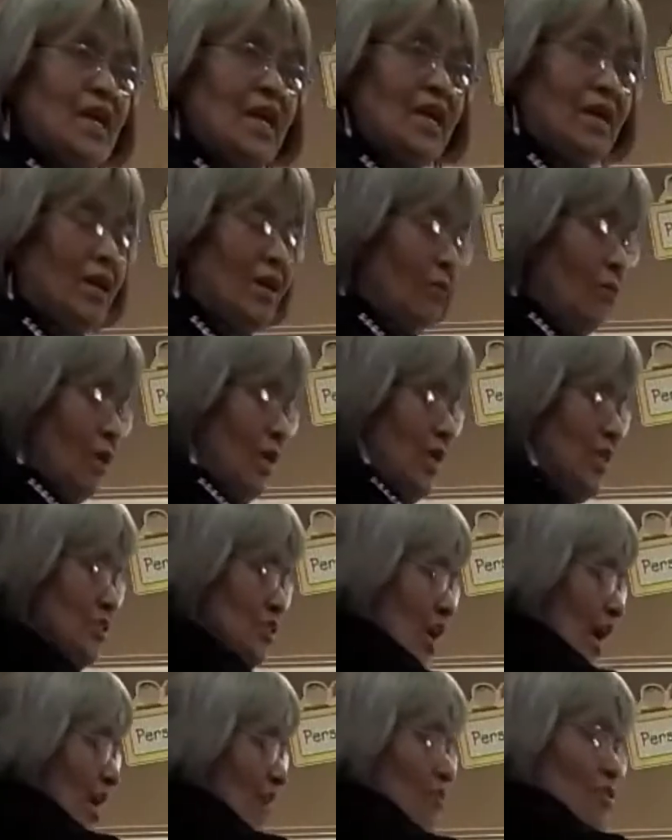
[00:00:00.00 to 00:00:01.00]
take, we
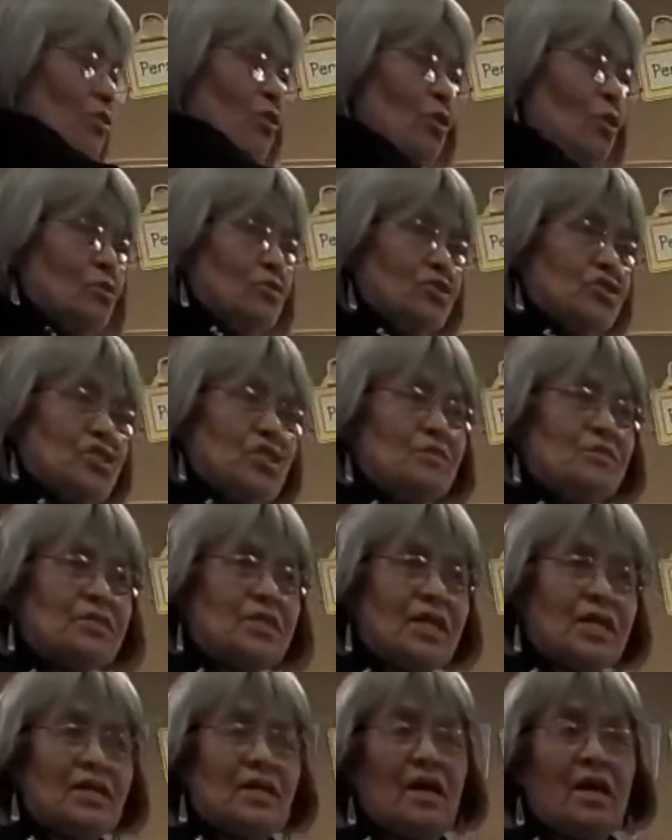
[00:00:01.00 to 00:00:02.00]
each had our own
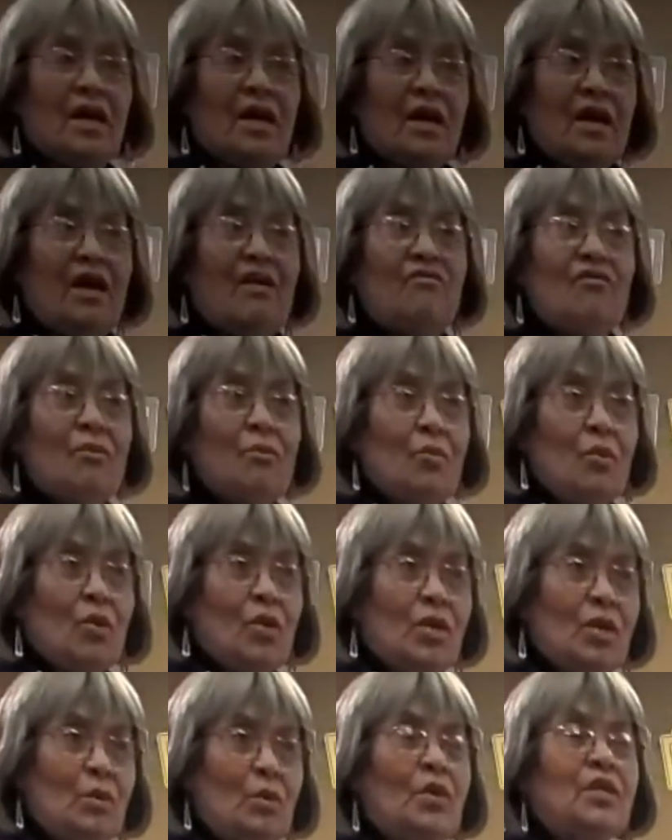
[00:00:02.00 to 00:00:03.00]
sheepskin. Every
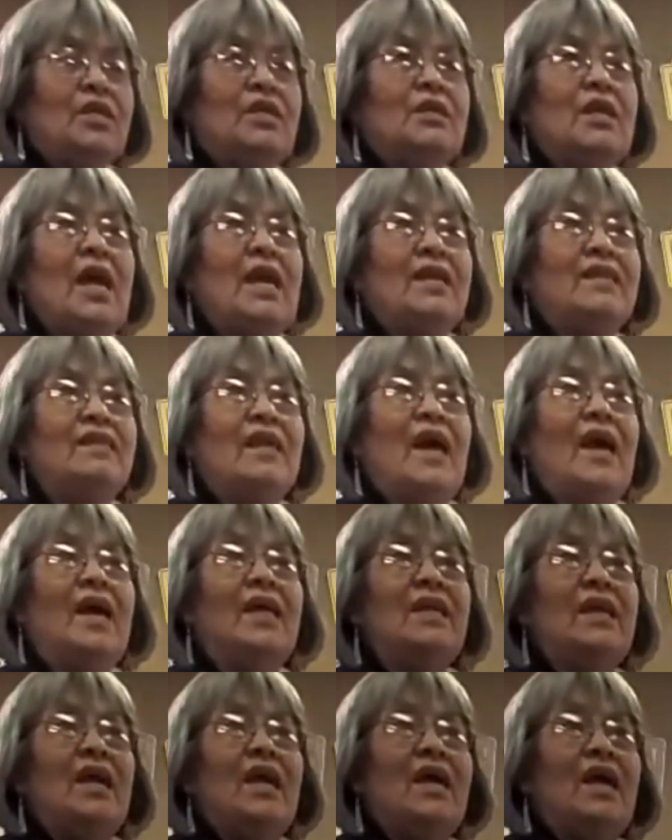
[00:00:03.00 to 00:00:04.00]
morning we'd take
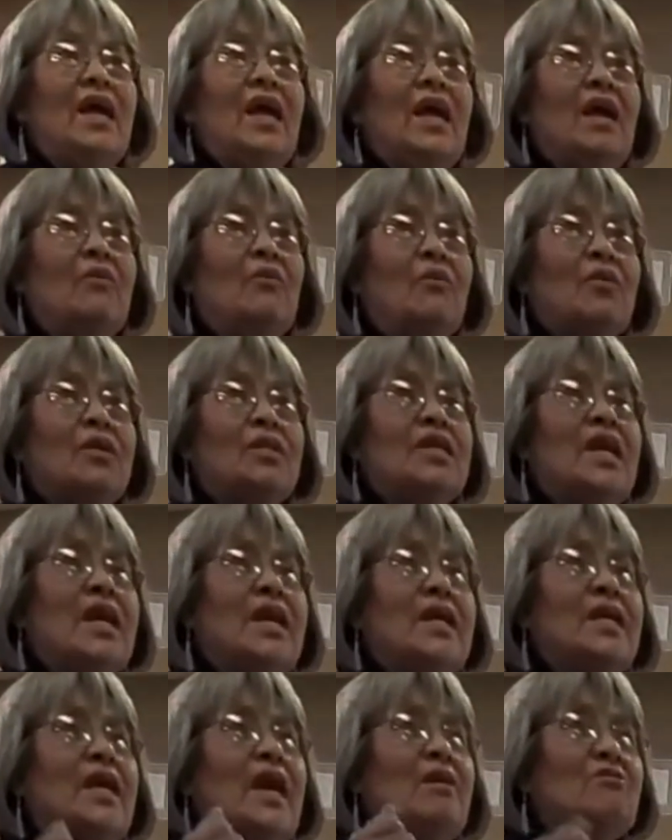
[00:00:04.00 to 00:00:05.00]
that and we'd
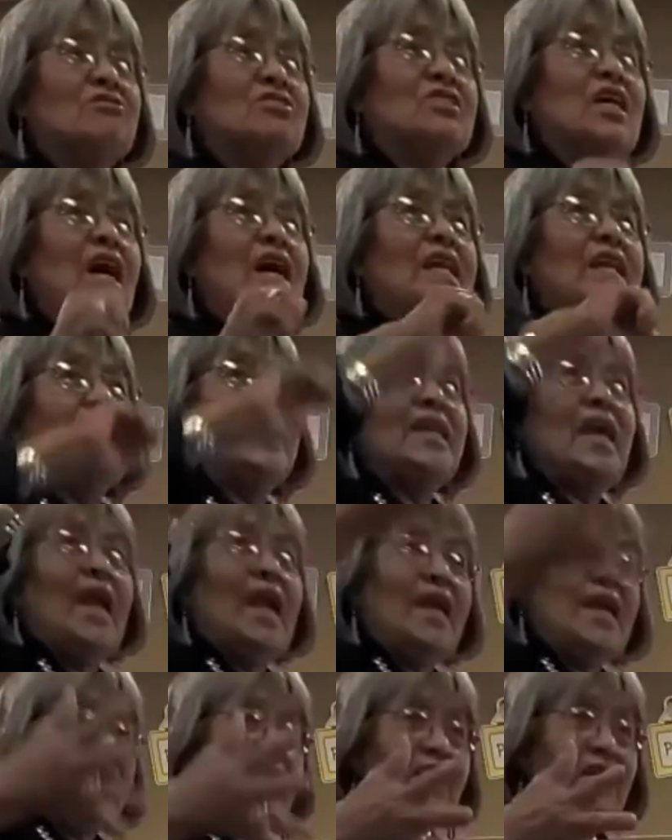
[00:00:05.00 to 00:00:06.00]
take it outside and
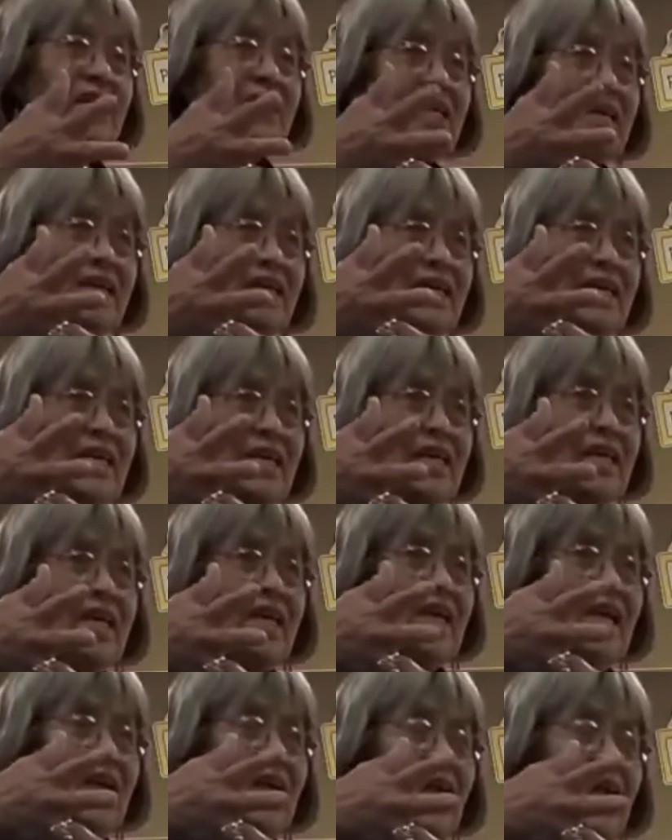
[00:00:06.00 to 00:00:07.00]
hang it.
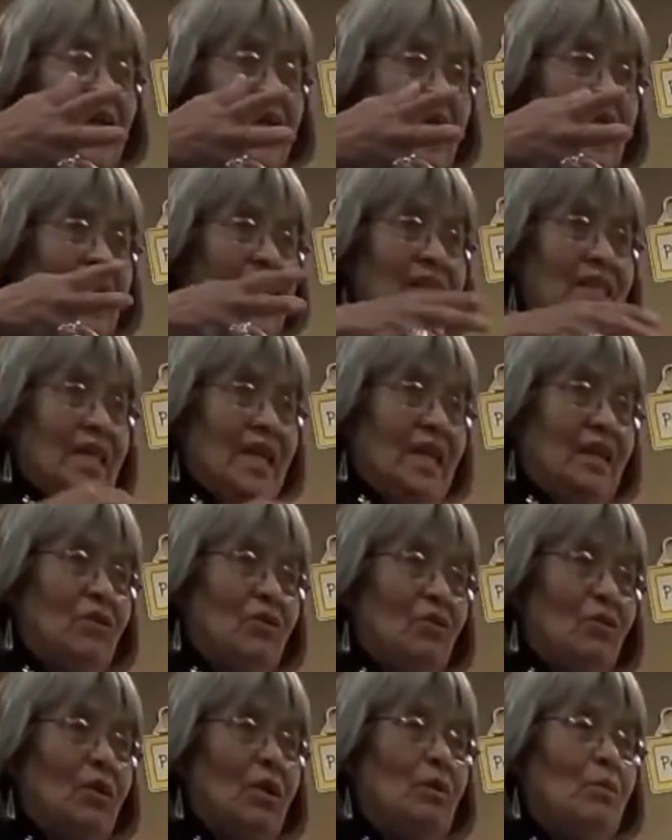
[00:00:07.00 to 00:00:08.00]
And
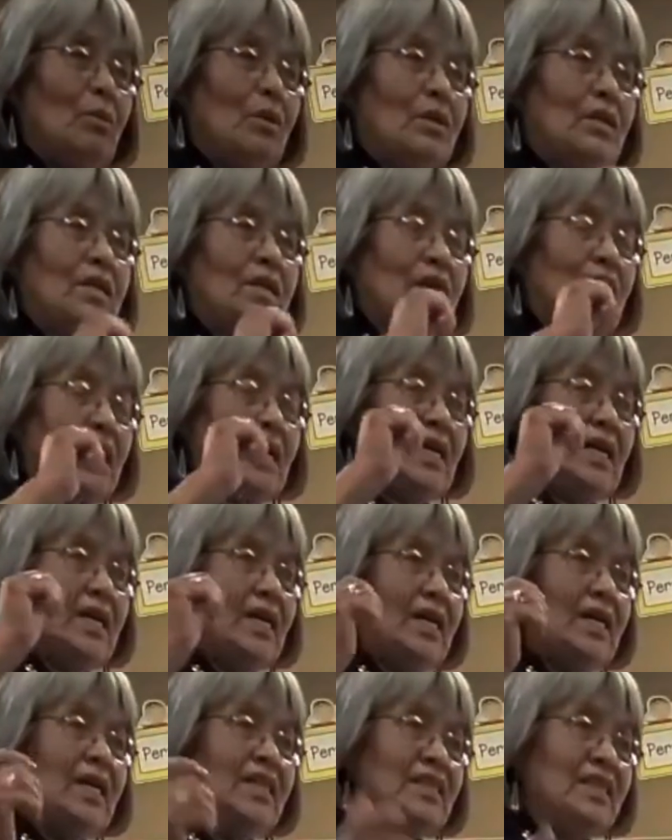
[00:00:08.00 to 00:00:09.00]
then we would, uh,
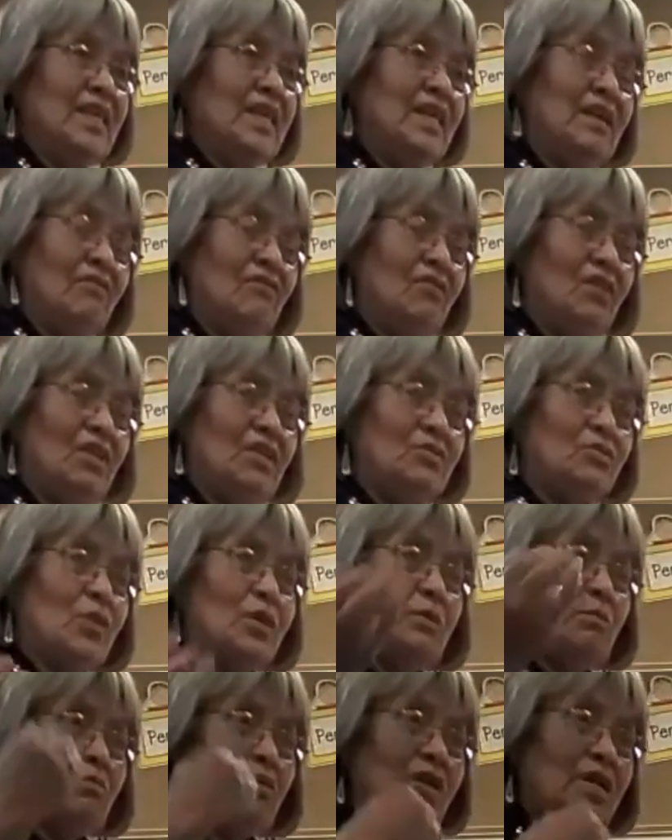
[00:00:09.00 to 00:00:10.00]
in the evenings,
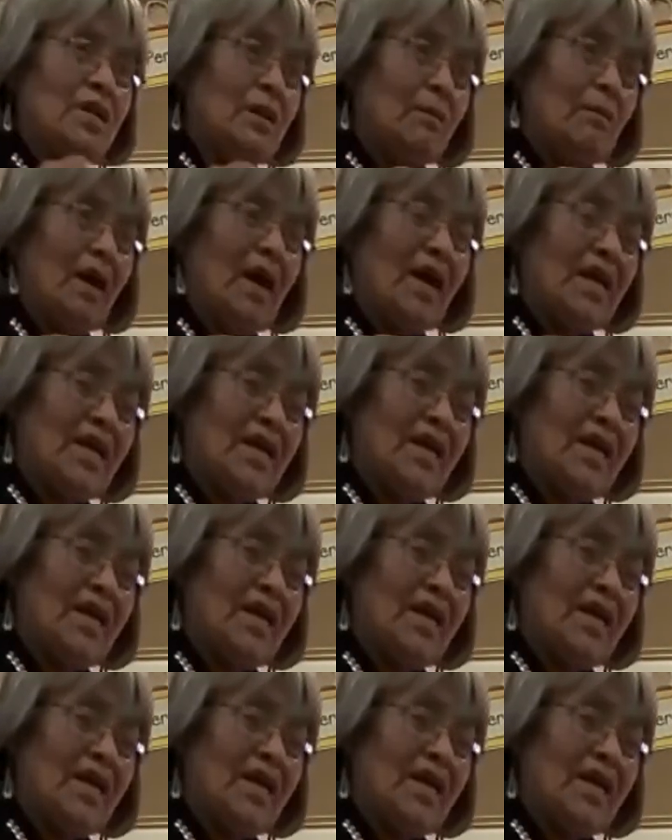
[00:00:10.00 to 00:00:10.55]
we'd bring it back